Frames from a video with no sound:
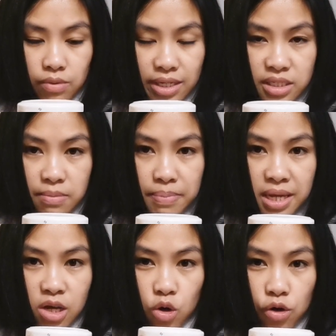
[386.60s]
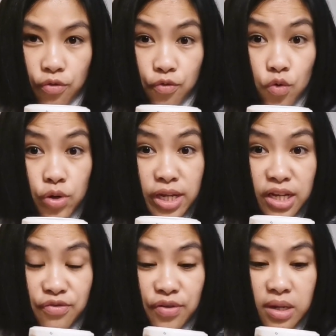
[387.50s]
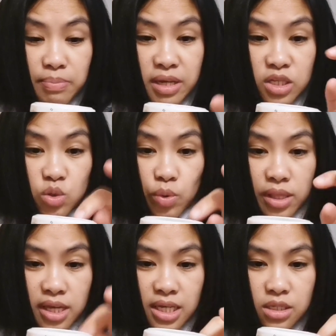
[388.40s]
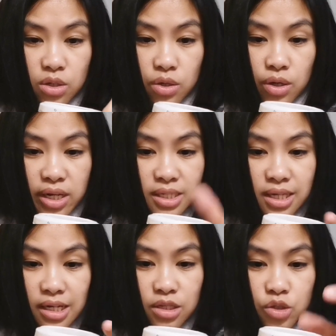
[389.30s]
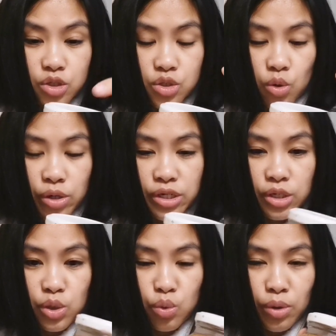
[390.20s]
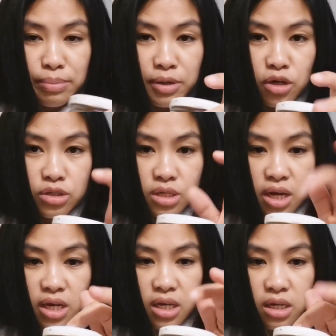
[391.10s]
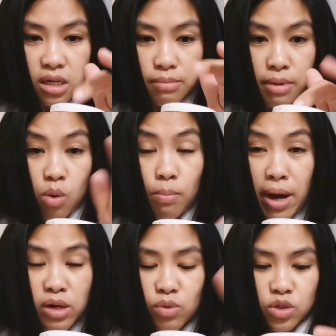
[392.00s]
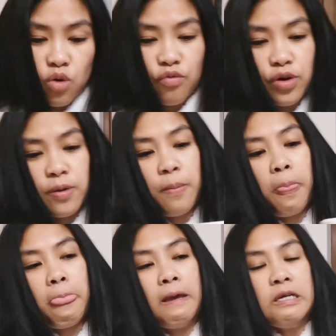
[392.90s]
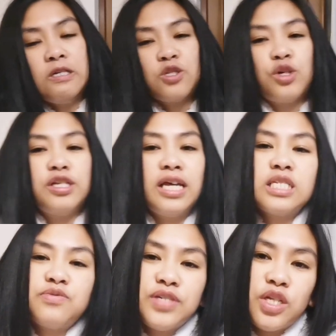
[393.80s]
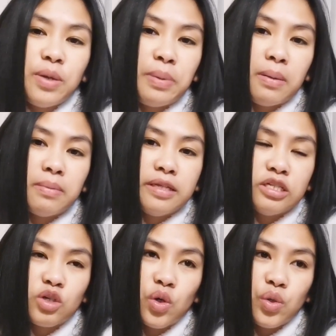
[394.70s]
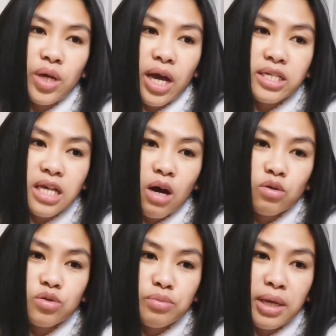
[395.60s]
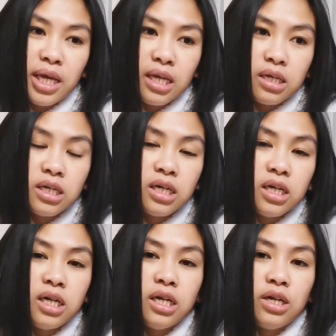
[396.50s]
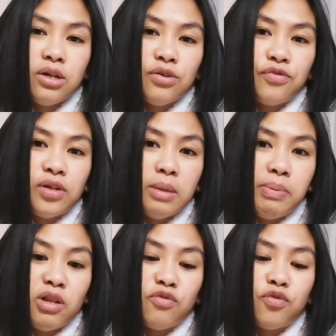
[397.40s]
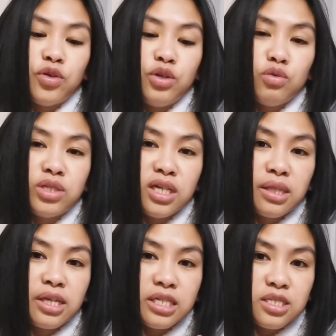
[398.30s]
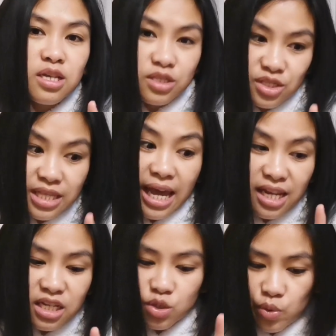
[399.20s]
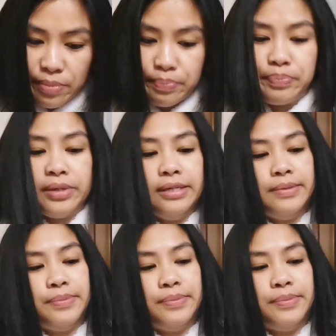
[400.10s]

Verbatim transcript: recipe or food in the Philippines with this, so I decided to just order a new one because I my mine was over. So in the next video, I probably show you guys how to make Filipino food using this tiny shrimp.